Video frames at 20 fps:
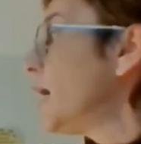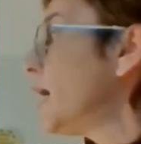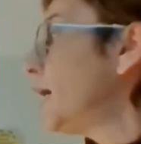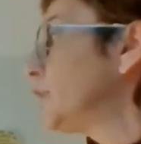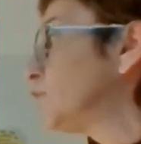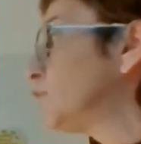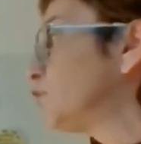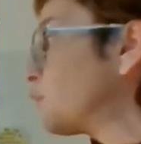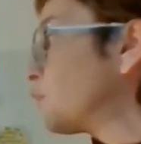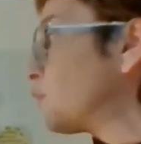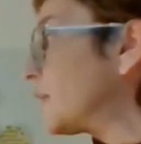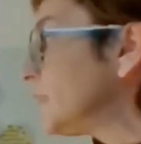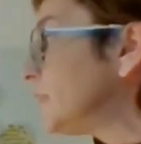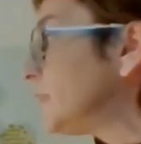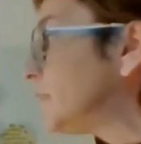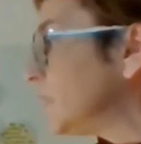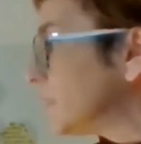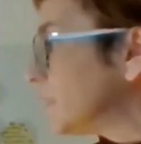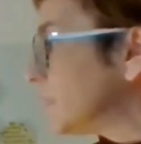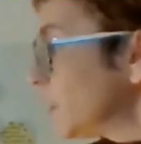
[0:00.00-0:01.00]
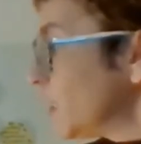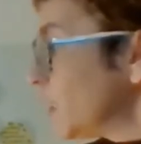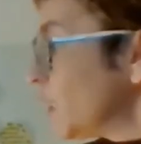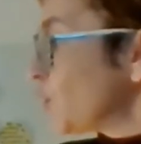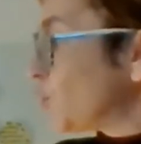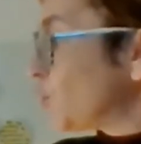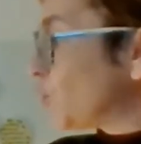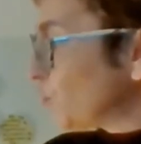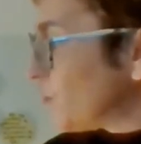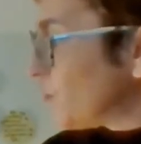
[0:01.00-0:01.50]
advocating,
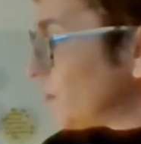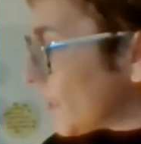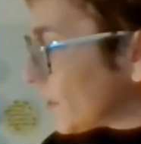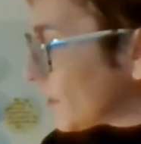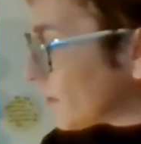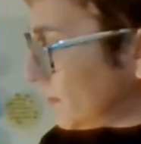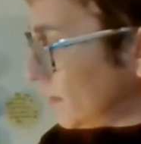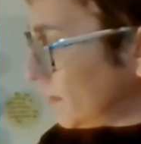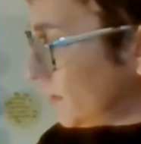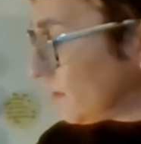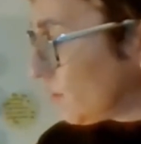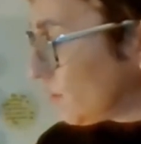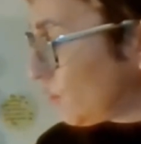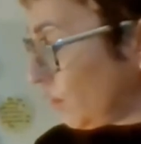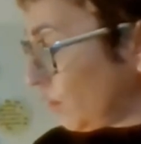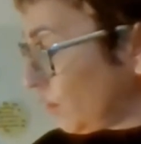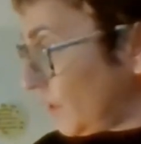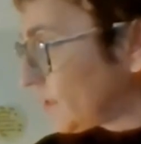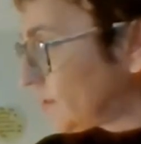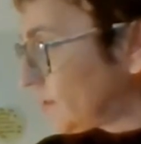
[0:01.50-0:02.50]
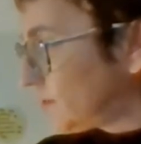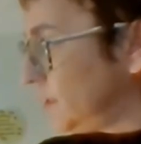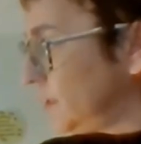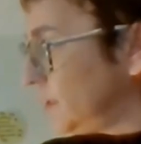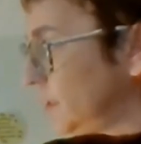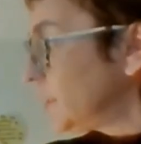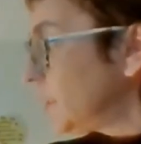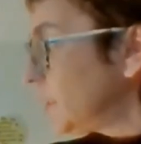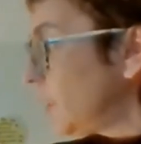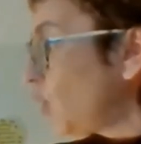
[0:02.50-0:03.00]

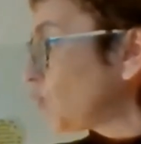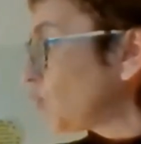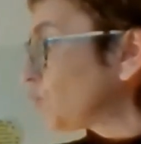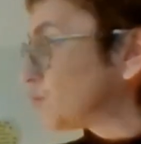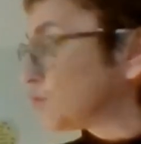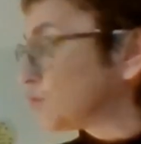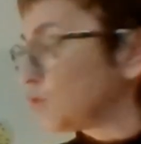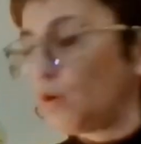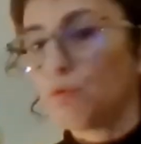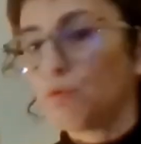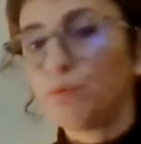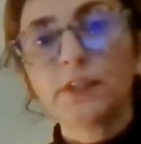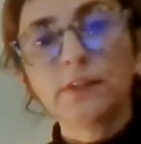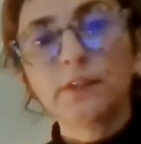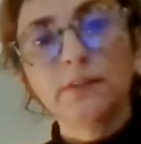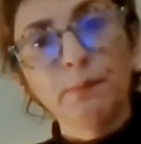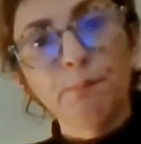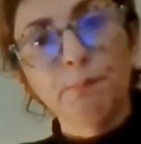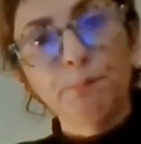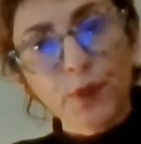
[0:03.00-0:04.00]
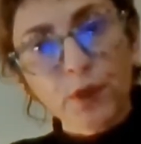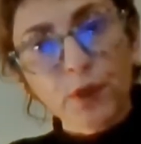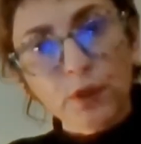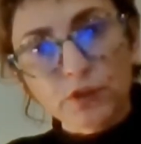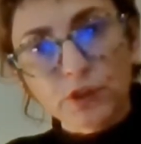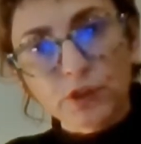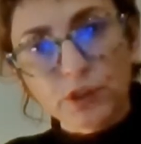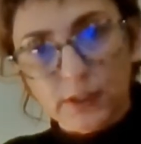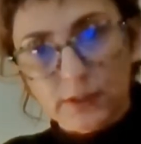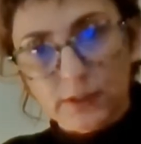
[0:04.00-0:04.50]
connecting also with the
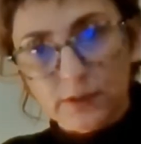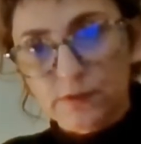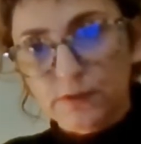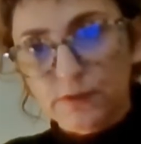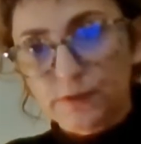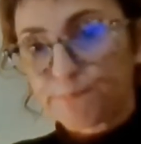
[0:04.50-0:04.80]
project.